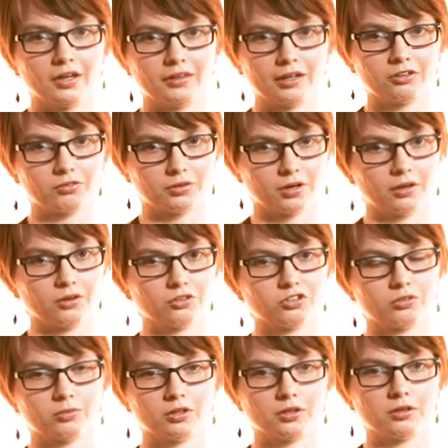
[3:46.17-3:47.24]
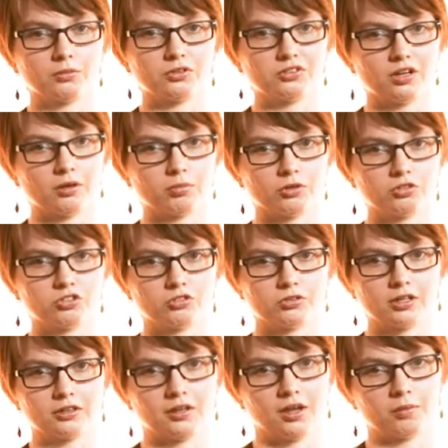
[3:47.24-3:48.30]
And that's when I ultimately was able to
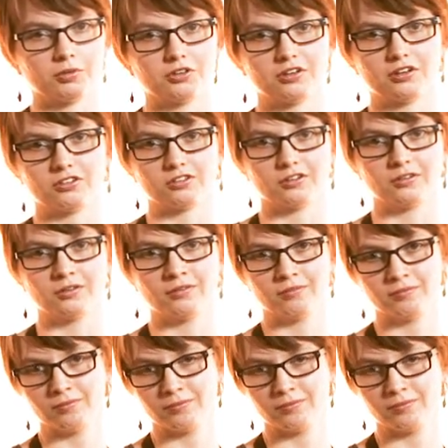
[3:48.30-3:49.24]
get the amputation.